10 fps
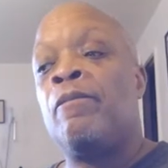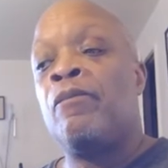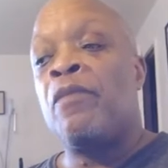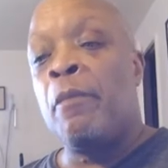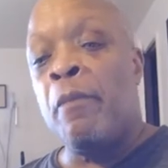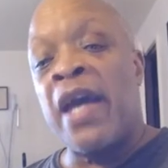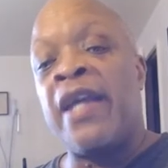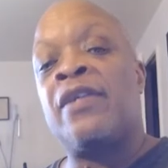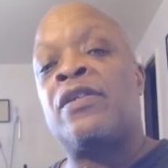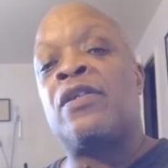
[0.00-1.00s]

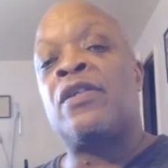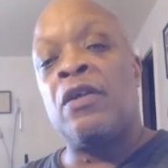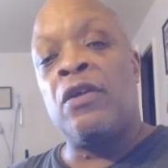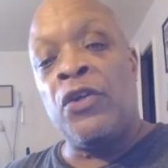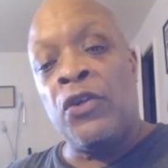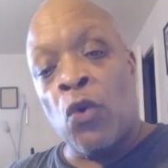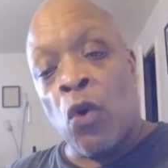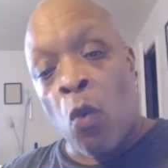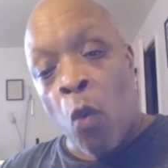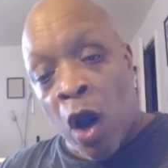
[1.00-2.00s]
makes your
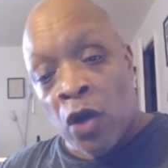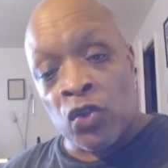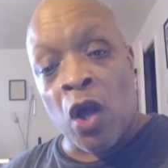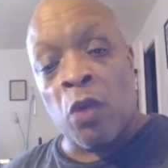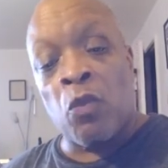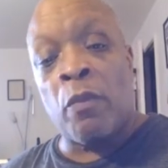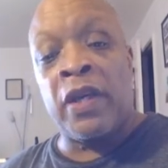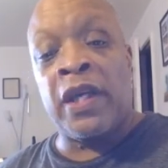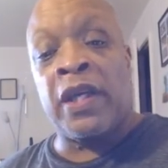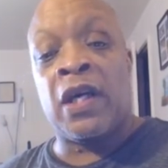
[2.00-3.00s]
water-soluble
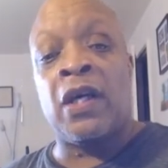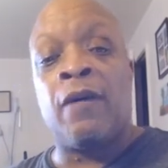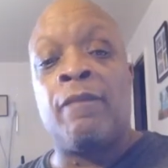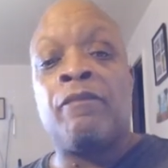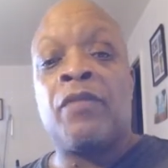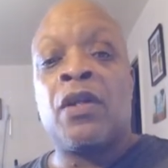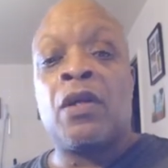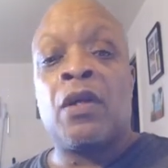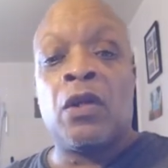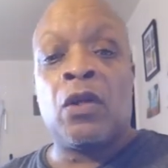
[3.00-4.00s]
media
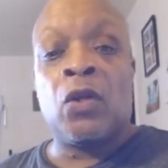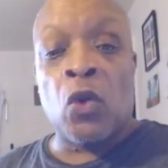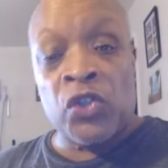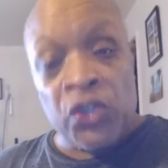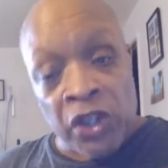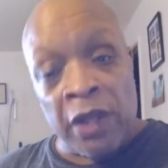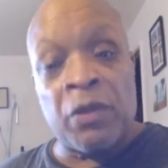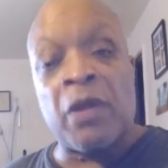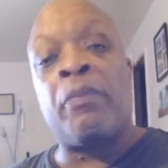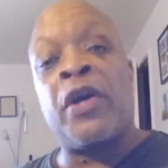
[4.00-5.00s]
look cheap
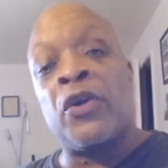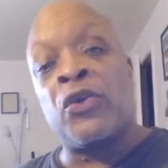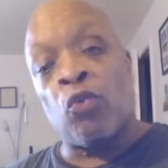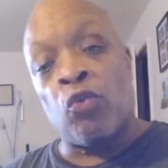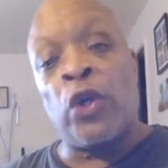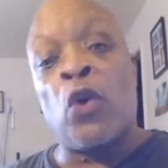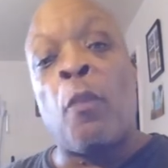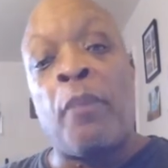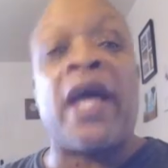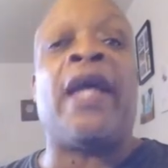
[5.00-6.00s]
compared to real
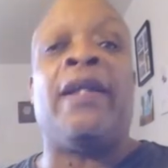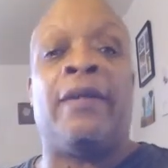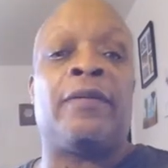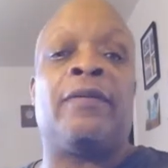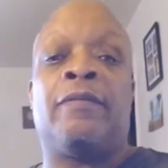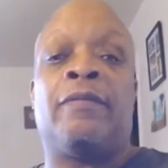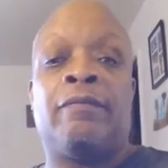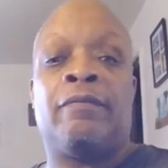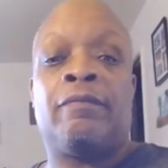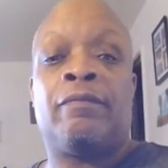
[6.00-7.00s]
paint.
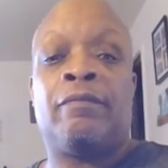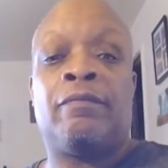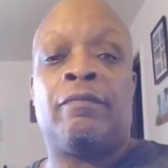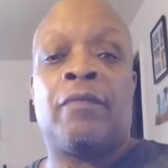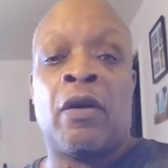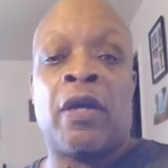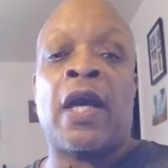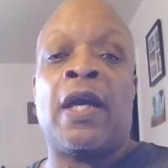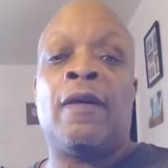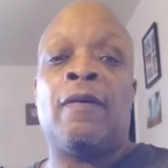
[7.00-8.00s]

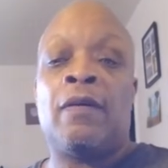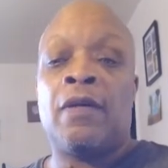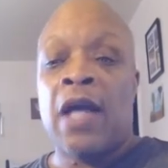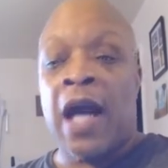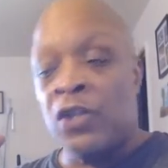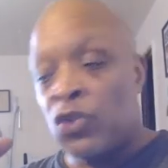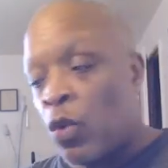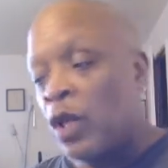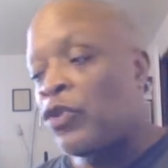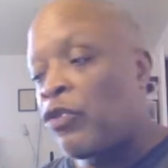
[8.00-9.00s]
Okay? I just
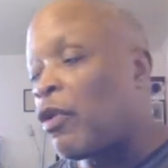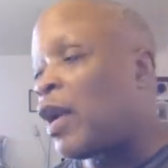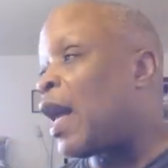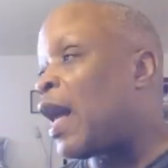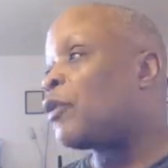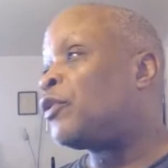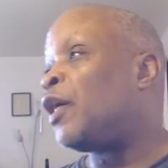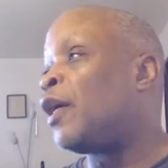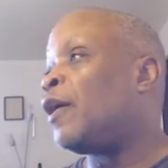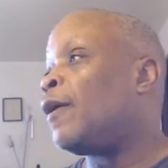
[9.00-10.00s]
wanted to throw that out
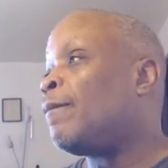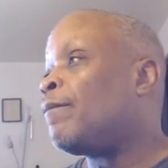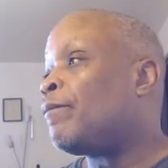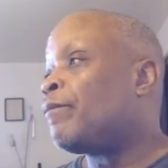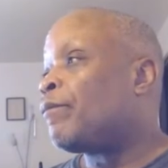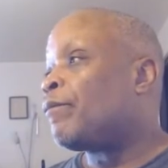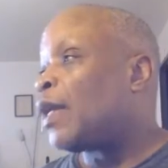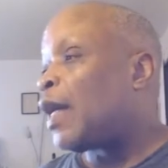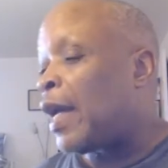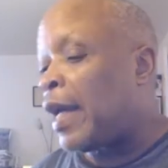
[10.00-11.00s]
there.
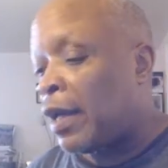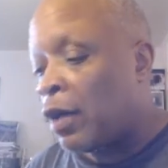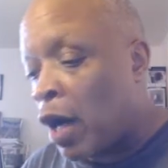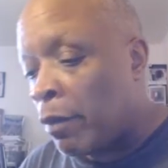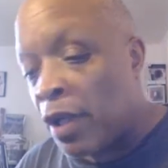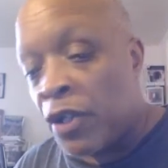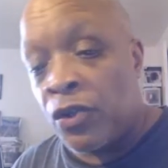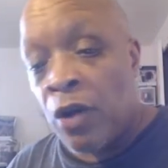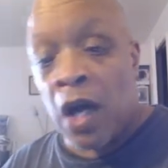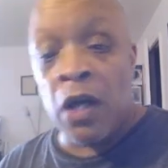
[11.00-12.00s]
And God bless you.
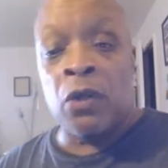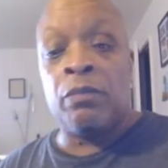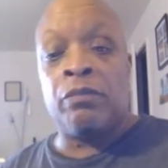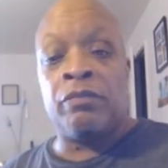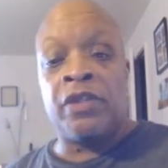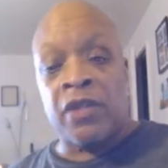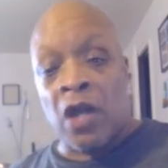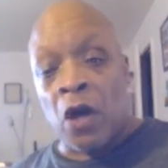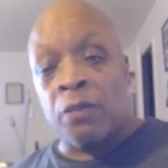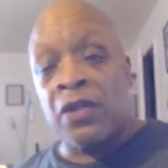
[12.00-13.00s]
I hope this
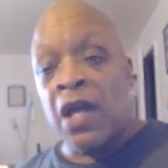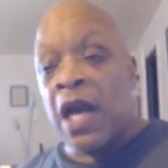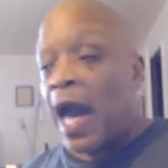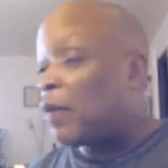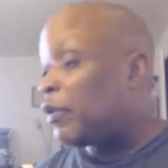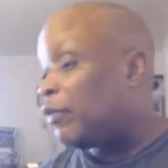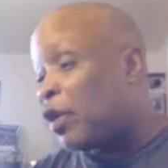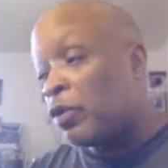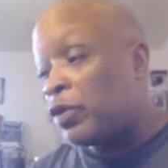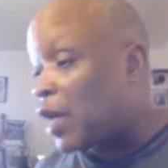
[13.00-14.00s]
helps. I don't even
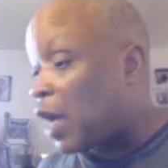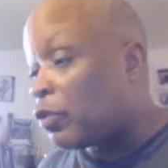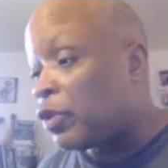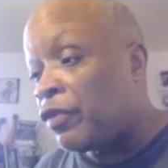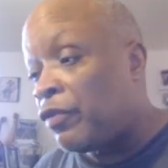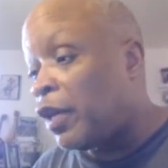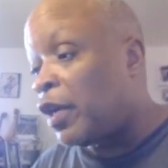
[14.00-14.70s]
know the title of this video.